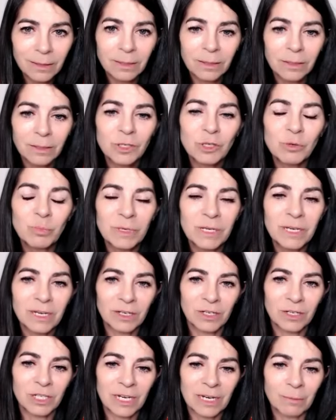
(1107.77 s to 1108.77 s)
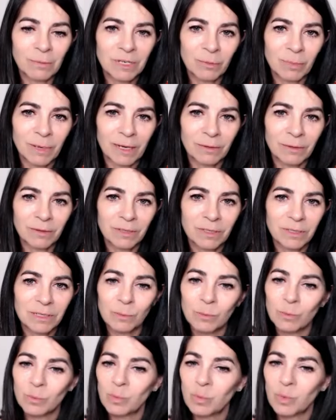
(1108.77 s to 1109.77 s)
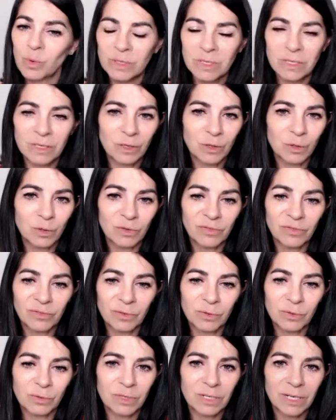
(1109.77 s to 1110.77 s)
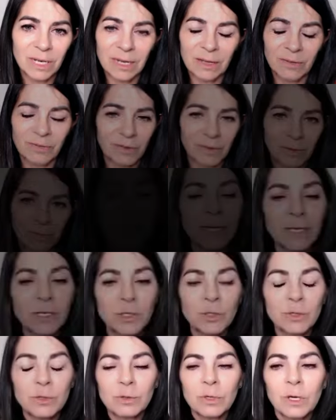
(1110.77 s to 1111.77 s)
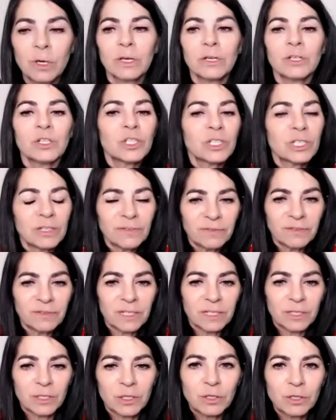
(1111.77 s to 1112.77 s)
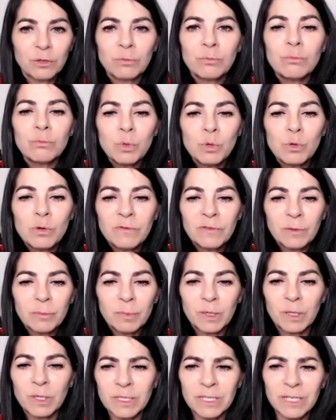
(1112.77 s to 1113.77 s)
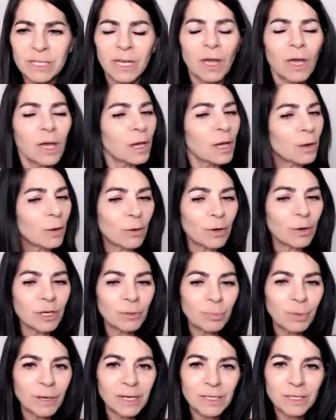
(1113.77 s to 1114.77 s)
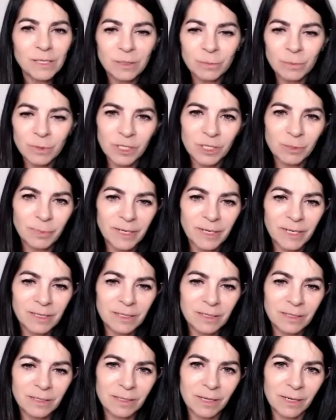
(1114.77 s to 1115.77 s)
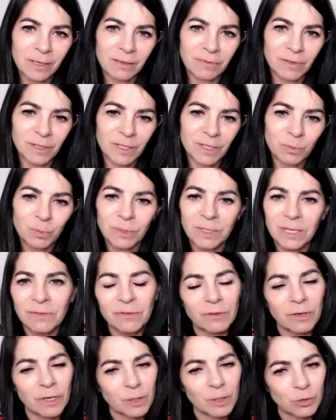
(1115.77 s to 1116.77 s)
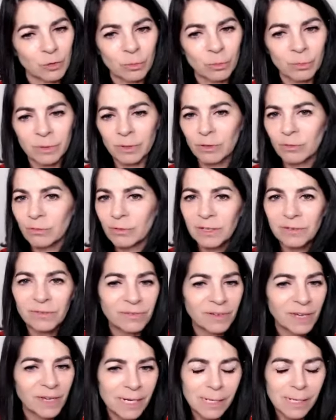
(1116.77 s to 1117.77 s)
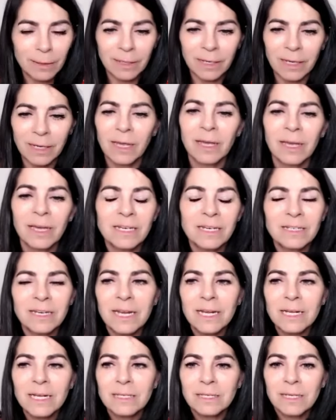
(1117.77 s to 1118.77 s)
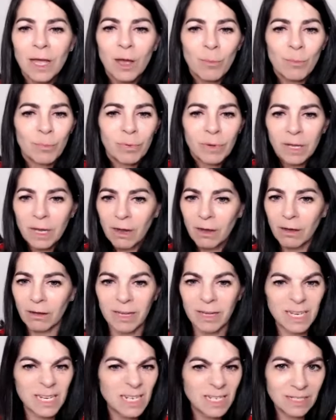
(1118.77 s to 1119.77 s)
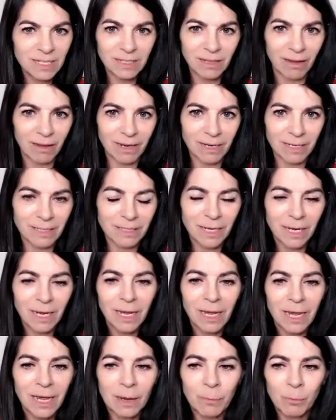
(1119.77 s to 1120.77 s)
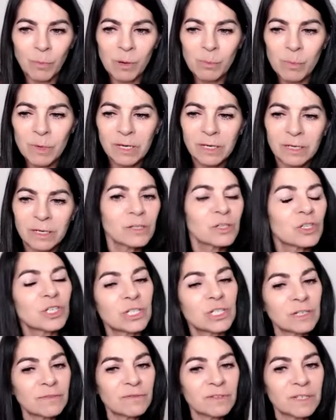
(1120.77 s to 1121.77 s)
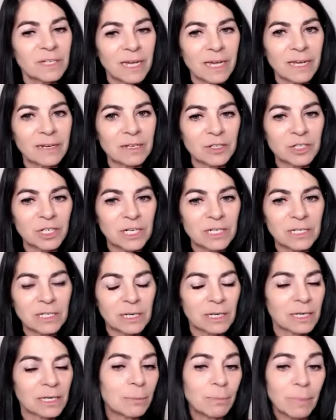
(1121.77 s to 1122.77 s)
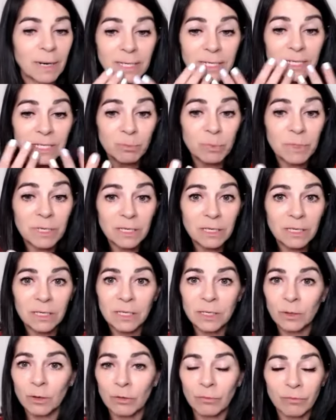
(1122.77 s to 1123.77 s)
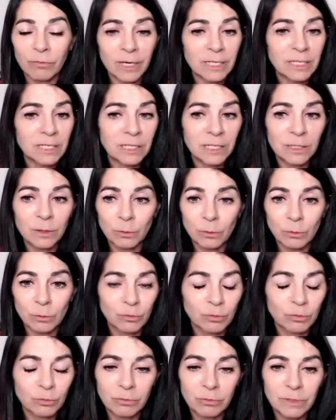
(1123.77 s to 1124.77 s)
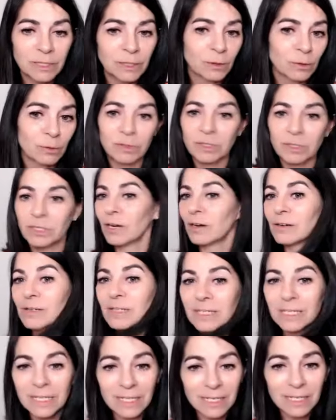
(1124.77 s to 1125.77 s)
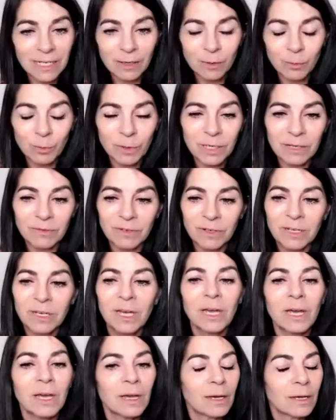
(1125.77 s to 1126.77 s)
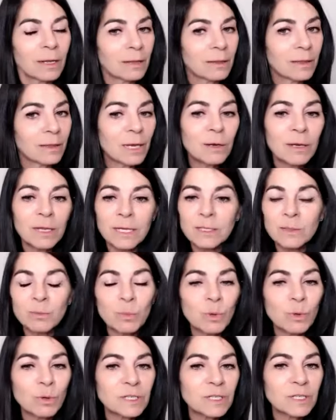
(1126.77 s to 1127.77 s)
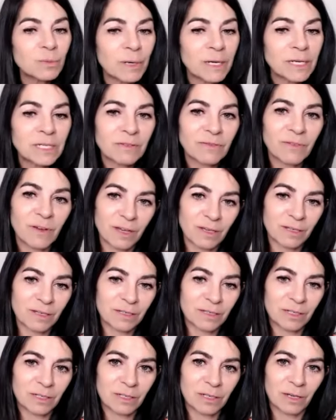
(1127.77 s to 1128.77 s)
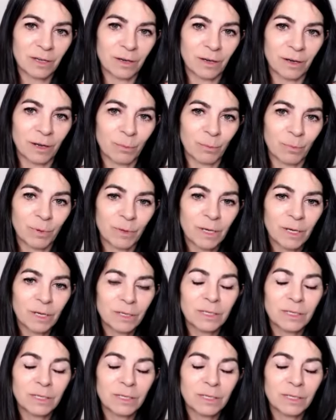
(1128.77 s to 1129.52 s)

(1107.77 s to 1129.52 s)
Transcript: to be ashamed about. It wasn't your fault ever. To shift it, to move it, because it occupies so much space inside of us, whatever our trauma, if anything, it takes up our insides. And when we can shift it energetically by speaking or writing or drawing or dancing it out, whatever, then there's more space for us to turn up. The